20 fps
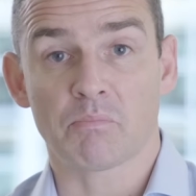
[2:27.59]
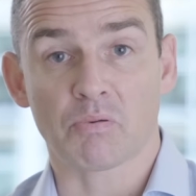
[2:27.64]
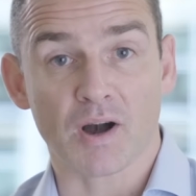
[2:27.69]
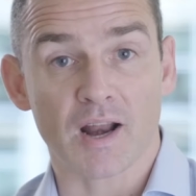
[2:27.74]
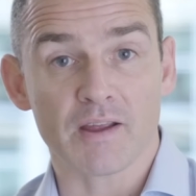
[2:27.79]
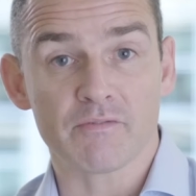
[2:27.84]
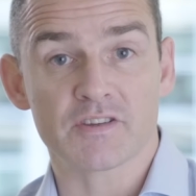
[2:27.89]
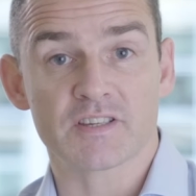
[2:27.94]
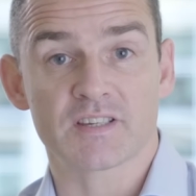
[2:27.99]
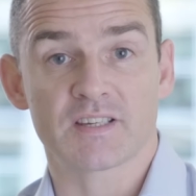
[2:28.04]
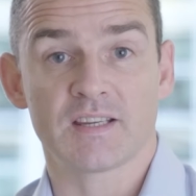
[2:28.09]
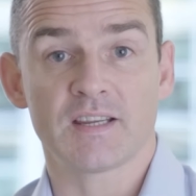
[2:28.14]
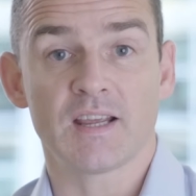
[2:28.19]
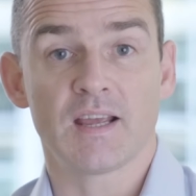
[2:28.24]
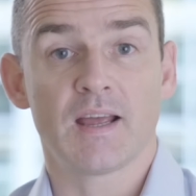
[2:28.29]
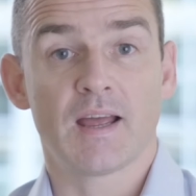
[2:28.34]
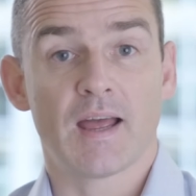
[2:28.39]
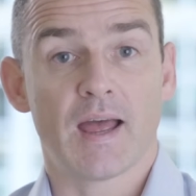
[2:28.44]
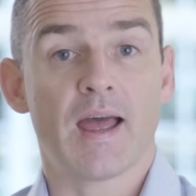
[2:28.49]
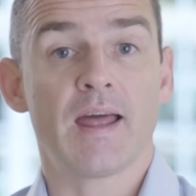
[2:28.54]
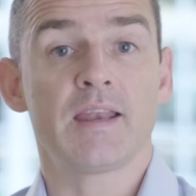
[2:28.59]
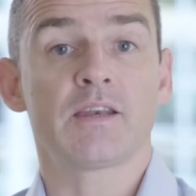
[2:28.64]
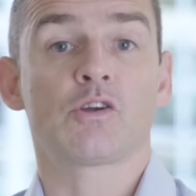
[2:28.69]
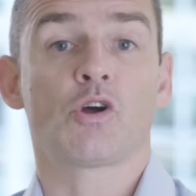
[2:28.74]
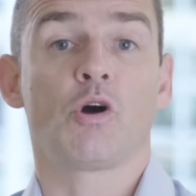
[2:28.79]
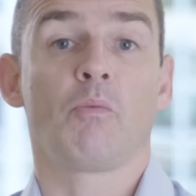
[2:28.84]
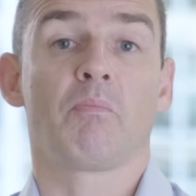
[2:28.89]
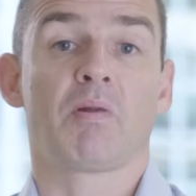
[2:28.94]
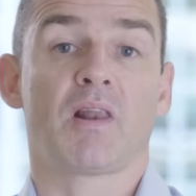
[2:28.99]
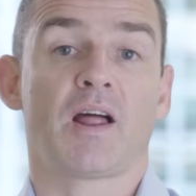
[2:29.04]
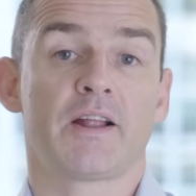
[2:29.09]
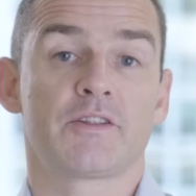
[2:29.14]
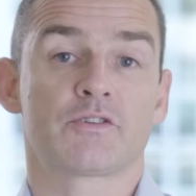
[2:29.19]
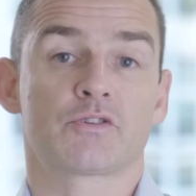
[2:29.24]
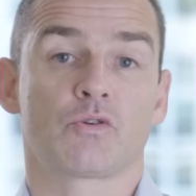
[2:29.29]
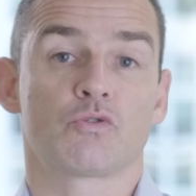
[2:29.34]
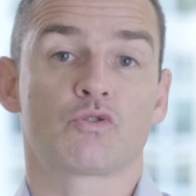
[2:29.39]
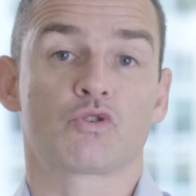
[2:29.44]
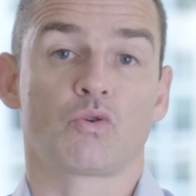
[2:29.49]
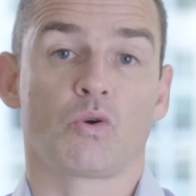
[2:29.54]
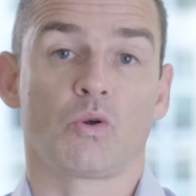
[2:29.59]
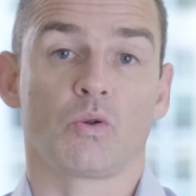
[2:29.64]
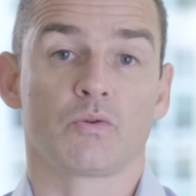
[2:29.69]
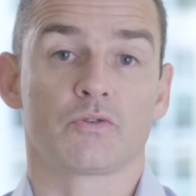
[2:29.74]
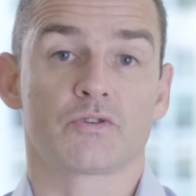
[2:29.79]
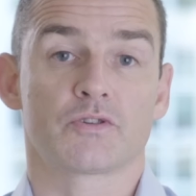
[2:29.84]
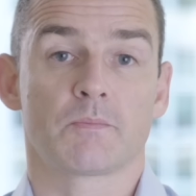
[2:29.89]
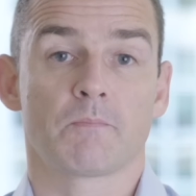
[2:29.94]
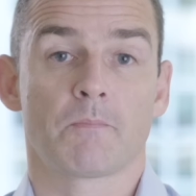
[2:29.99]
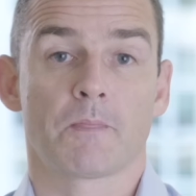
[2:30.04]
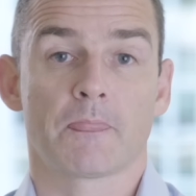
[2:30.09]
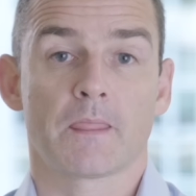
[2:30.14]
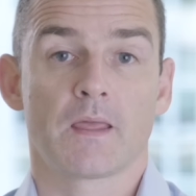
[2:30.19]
privacy, and compliance controls.